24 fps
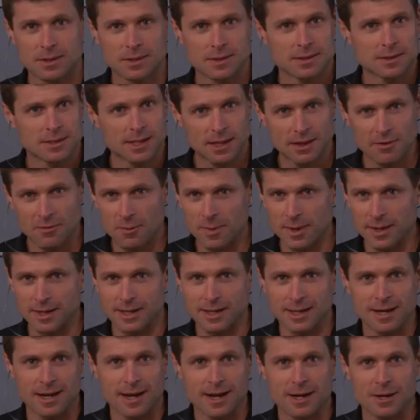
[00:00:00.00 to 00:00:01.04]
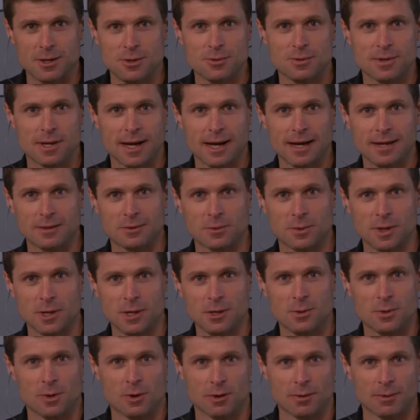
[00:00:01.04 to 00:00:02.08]
tell everybody kind of how you got to where
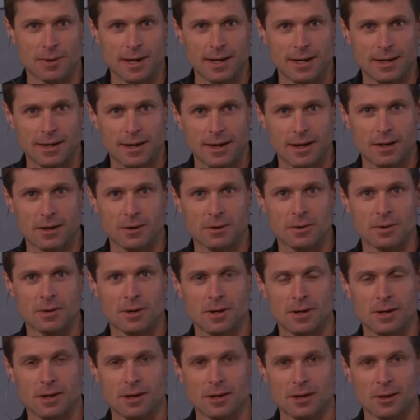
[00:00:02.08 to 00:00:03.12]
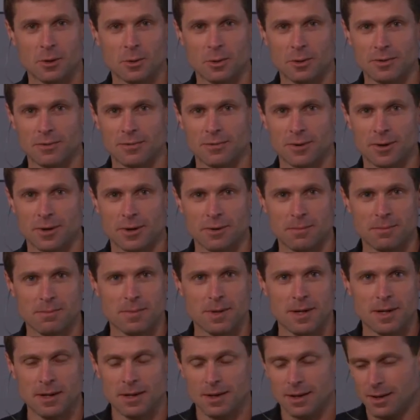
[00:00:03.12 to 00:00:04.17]
you are right now, uh, going from
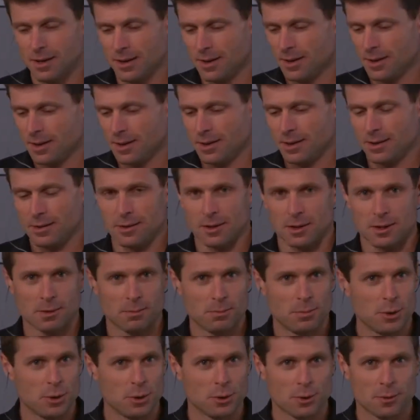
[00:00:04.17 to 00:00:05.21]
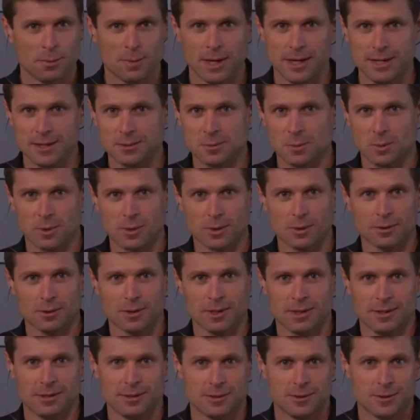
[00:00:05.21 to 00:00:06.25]
the computer based world
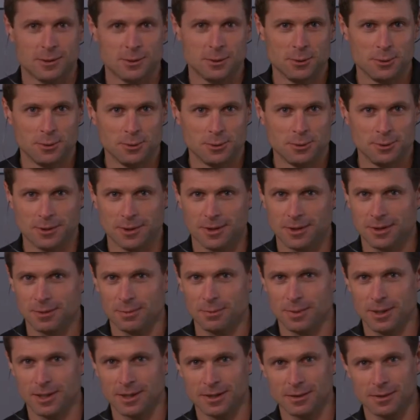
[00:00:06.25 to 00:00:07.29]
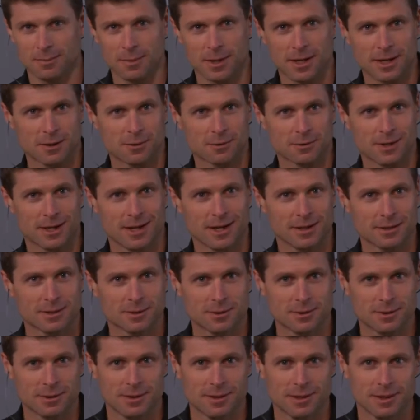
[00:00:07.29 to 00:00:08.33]
into being a medical doctor,
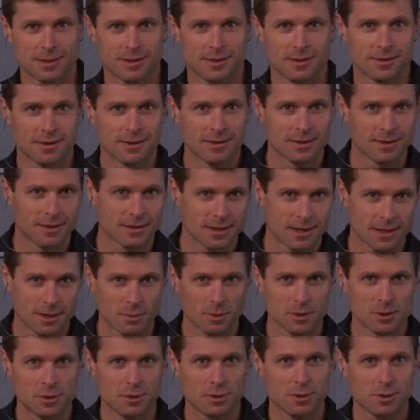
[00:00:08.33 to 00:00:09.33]
and then kind of what you're